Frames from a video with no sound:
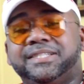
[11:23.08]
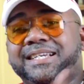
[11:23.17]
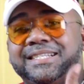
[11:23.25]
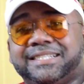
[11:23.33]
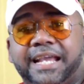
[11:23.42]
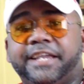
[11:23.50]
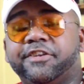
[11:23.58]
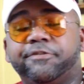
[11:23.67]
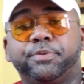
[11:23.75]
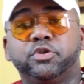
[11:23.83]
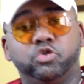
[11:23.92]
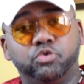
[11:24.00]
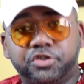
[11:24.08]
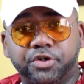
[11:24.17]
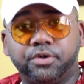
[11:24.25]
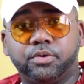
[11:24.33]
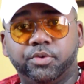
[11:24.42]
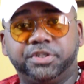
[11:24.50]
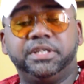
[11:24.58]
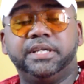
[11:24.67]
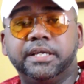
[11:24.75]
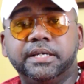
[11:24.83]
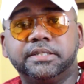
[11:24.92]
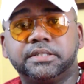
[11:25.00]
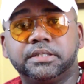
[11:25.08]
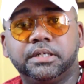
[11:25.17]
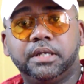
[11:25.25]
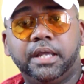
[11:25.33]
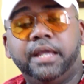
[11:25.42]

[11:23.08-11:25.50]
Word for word: the executive producer, which he is.